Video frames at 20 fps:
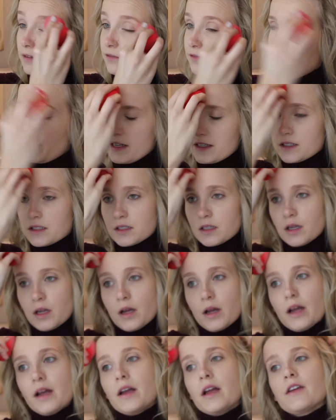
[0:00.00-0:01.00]
face
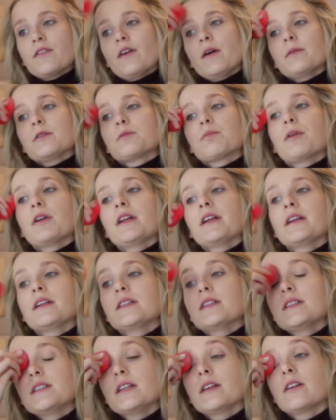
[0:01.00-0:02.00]
if I was putting
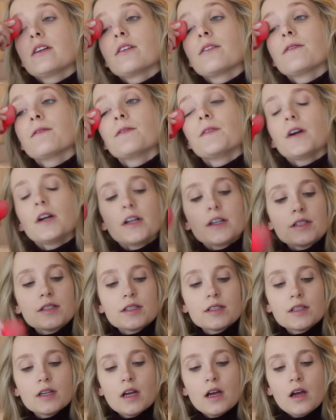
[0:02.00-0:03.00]
concealer
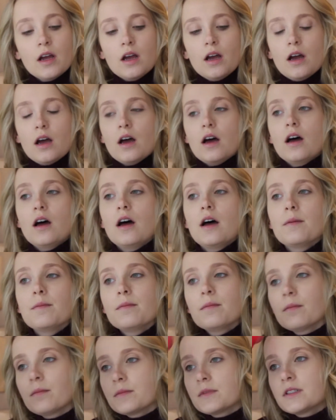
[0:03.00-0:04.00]
first.
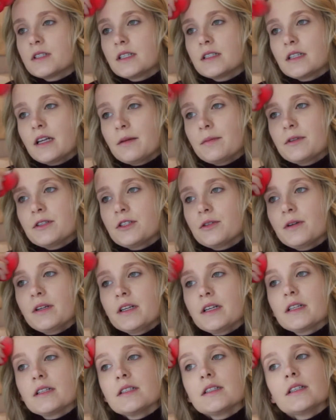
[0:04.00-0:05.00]
Since I've been
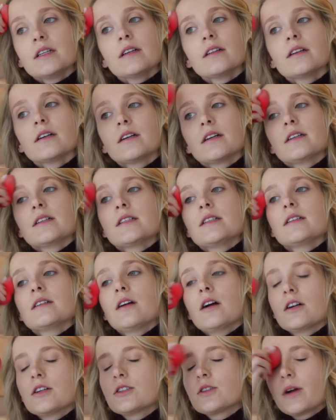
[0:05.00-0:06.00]
doing concealers,
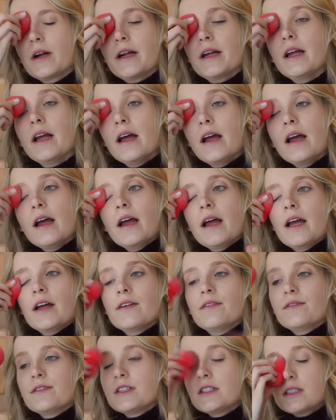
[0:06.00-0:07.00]
or sorry,
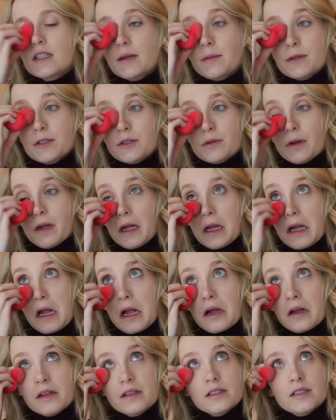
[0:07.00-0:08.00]
since I've been
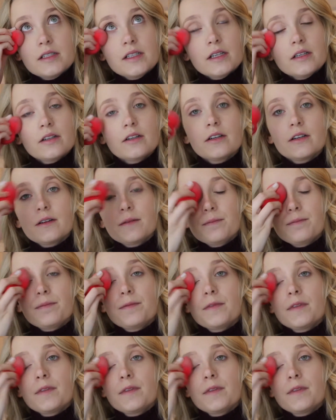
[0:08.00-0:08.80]
doing concealer,